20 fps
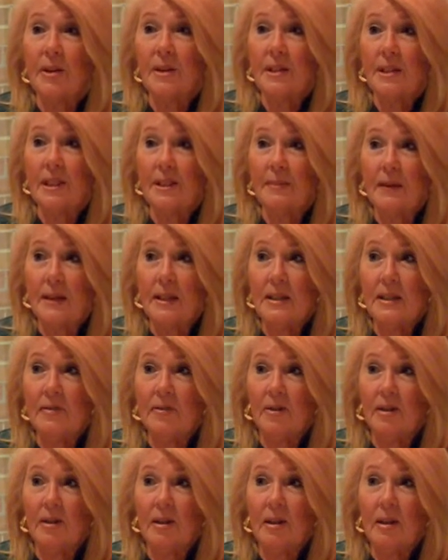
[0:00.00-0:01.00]

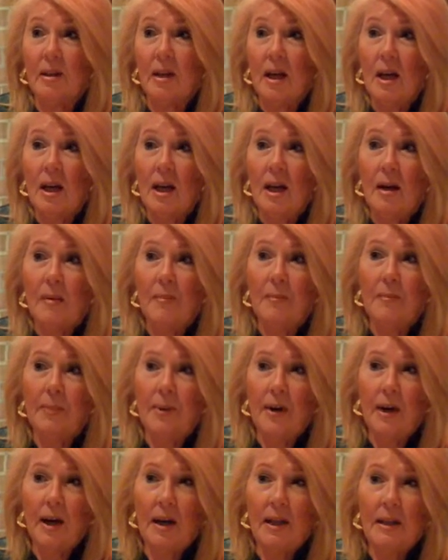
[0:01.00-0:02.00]
suspenseful,
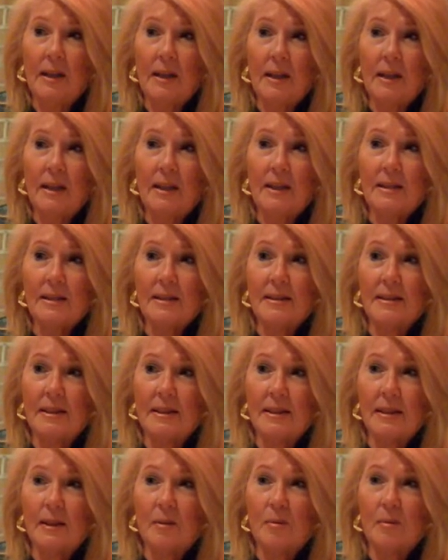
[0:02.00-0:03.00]
but it is
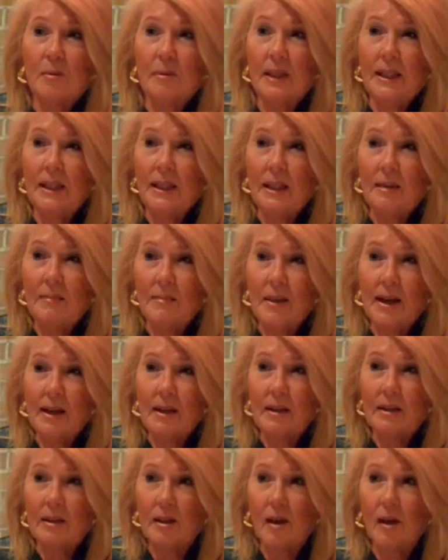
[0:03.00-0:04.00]
really my
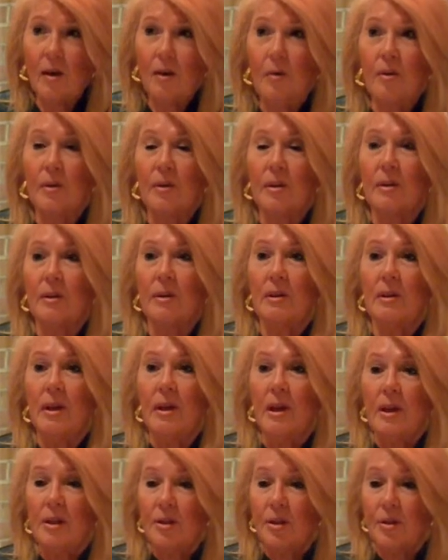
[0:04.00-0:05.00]
goal
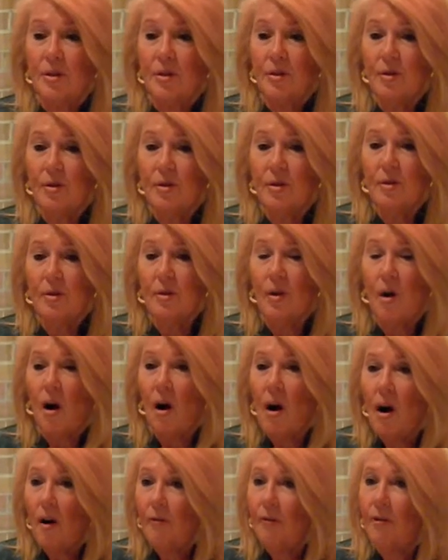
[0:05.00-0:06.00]
to
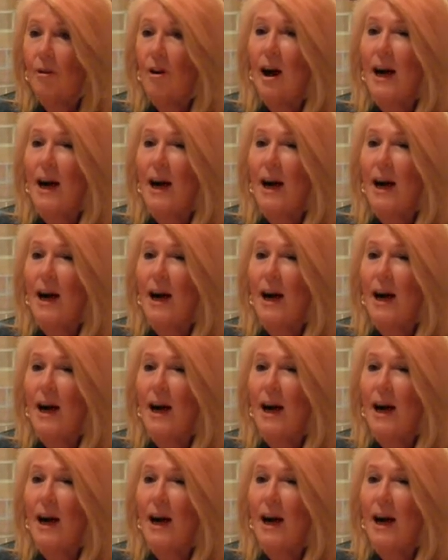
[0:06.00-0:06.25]
offer